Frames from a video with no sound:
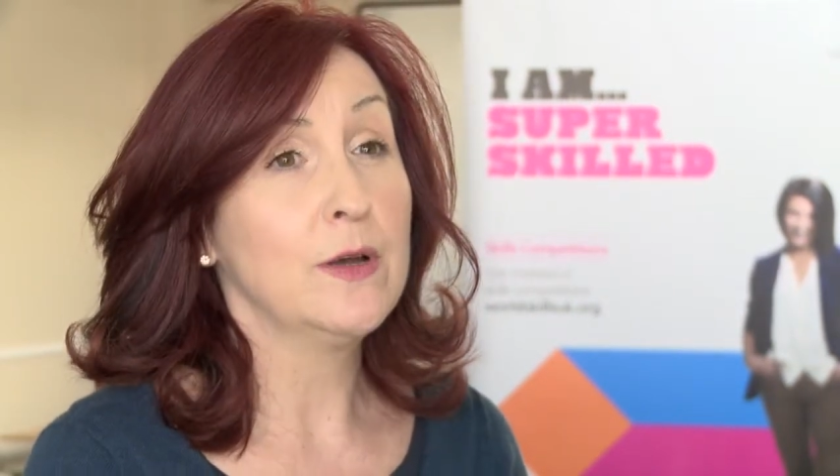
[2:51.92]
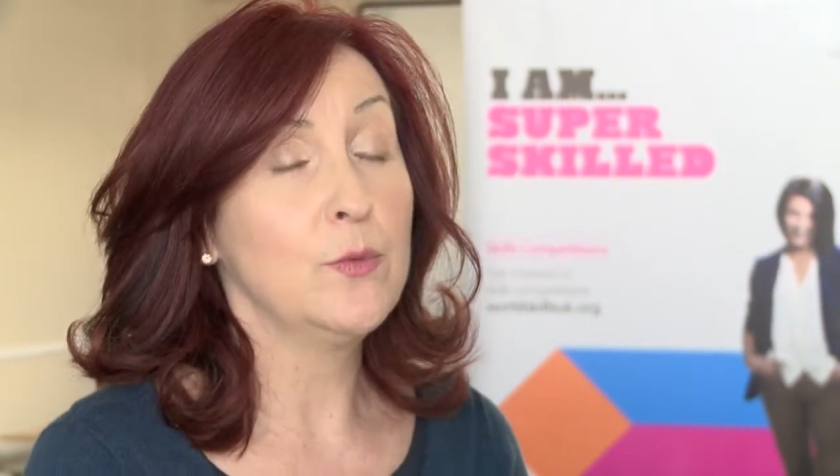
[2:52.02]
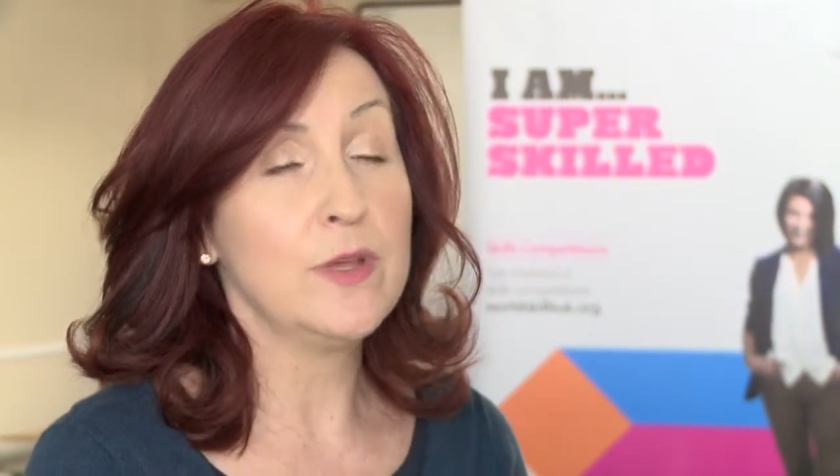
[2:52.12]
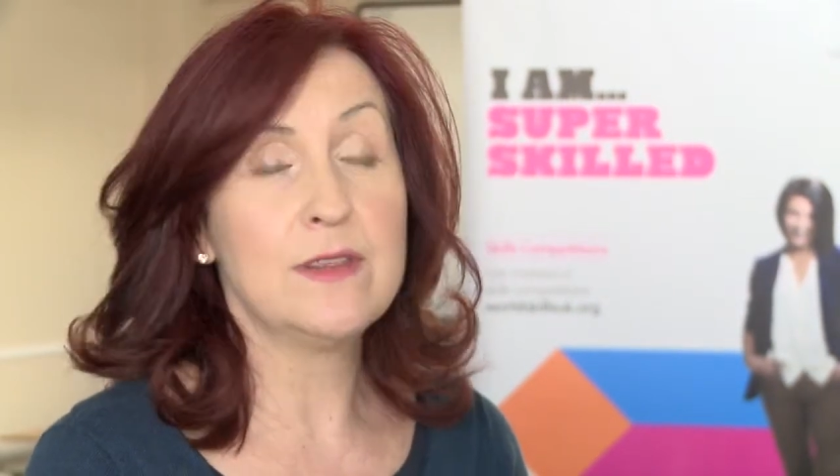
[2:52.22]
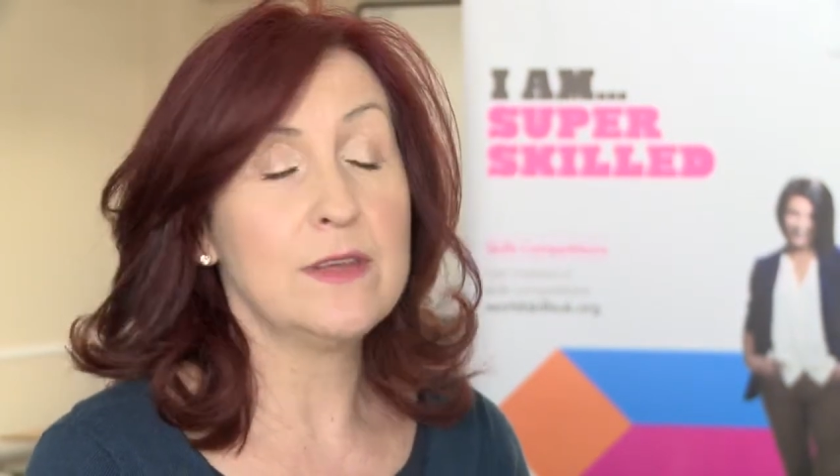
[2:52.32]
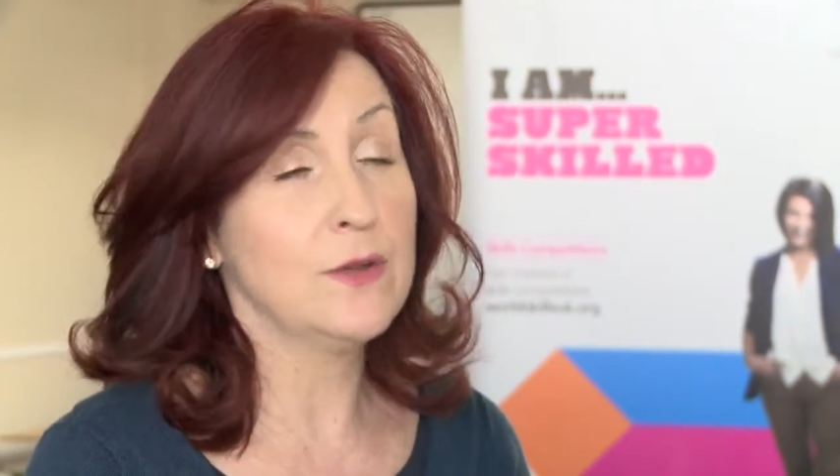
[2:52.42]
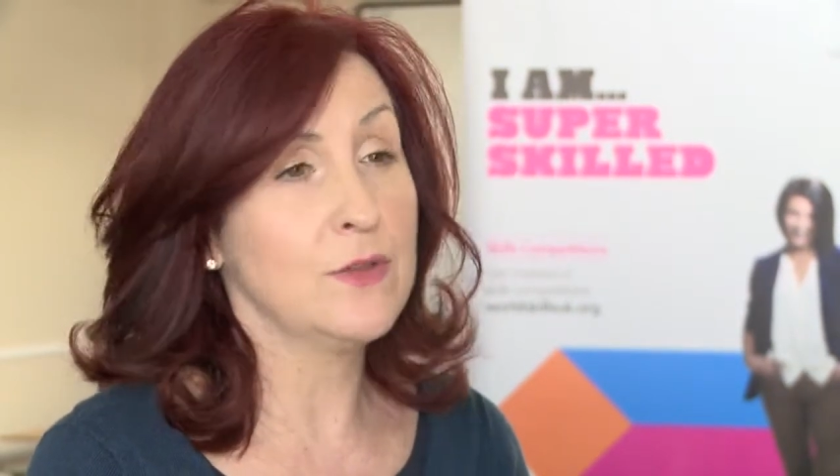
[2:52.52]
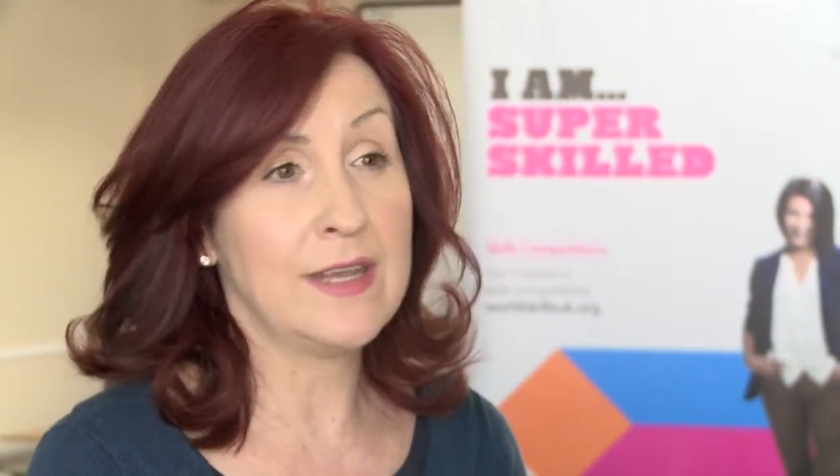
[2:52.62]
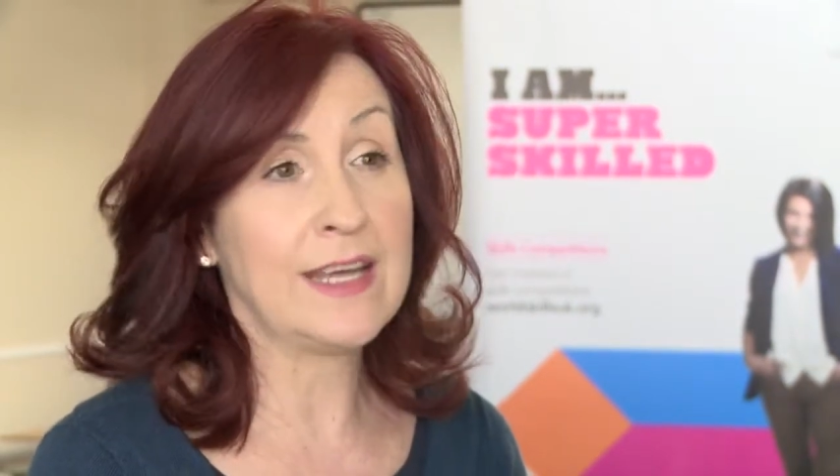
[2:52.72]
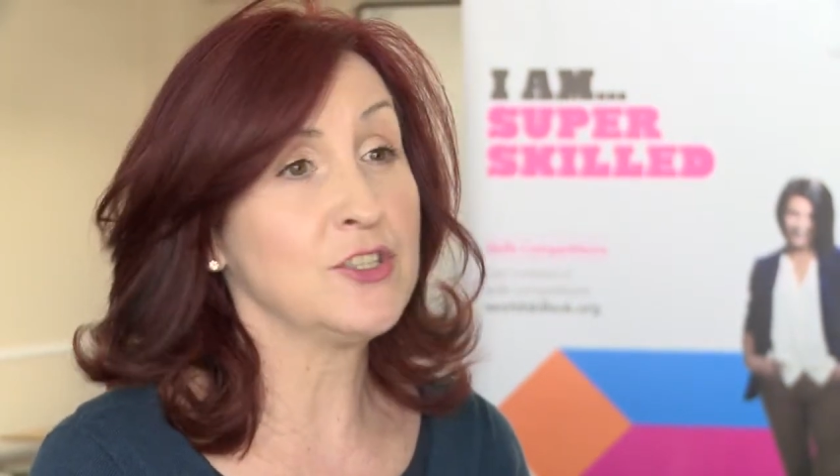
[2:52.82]
with, you know,
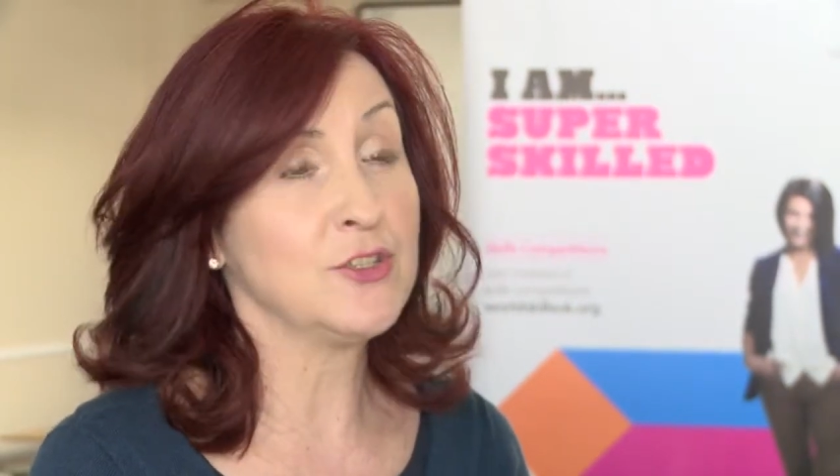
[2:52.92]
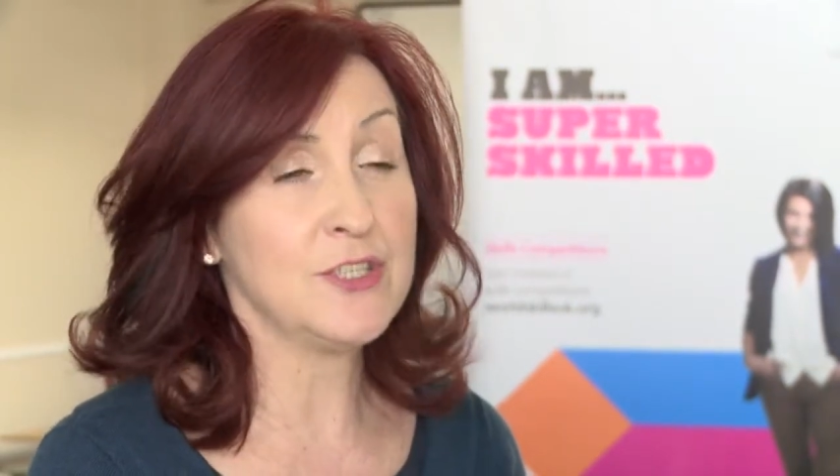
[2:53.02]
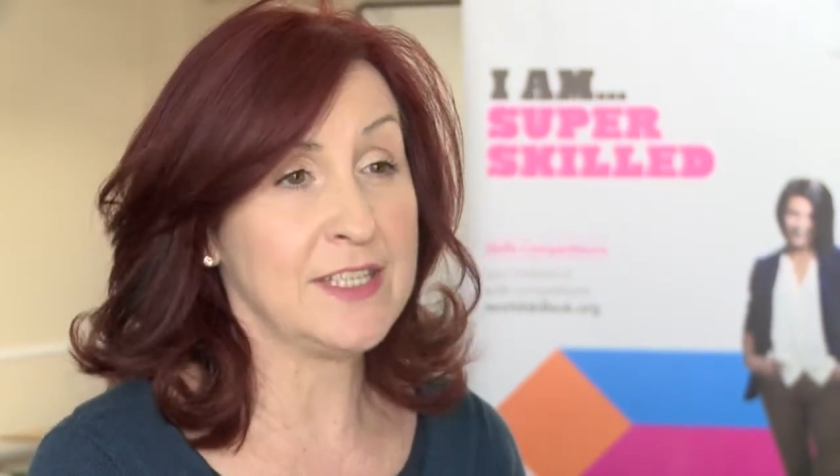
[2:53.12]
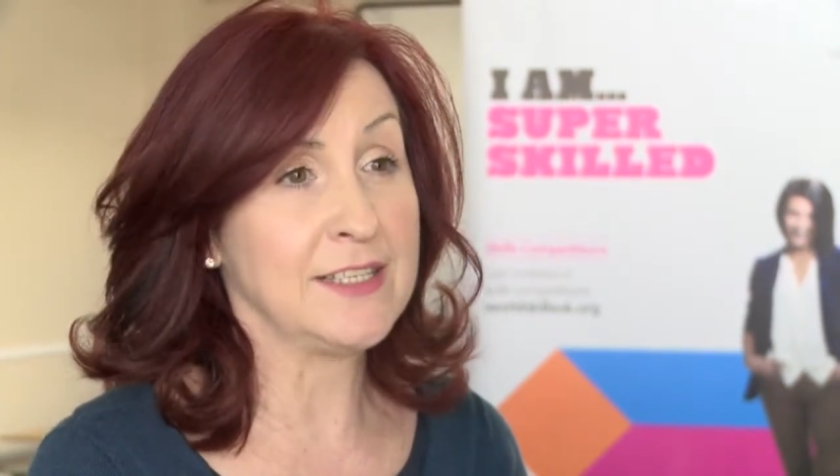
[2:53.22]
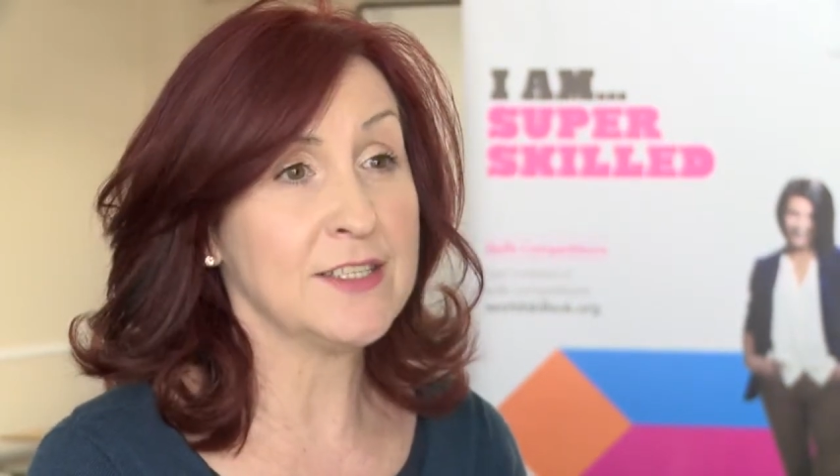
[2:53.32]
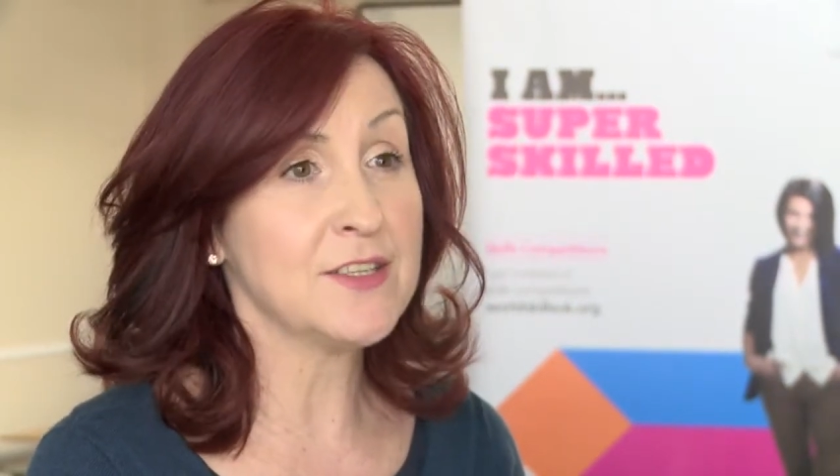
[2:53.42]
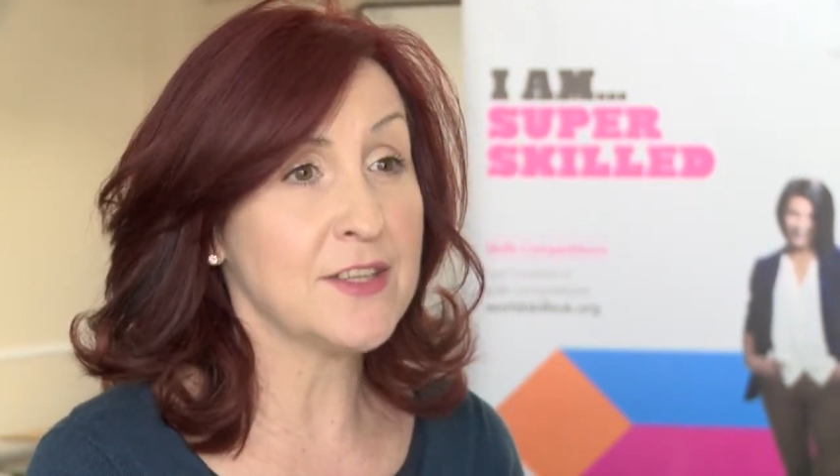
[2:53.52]
the national standard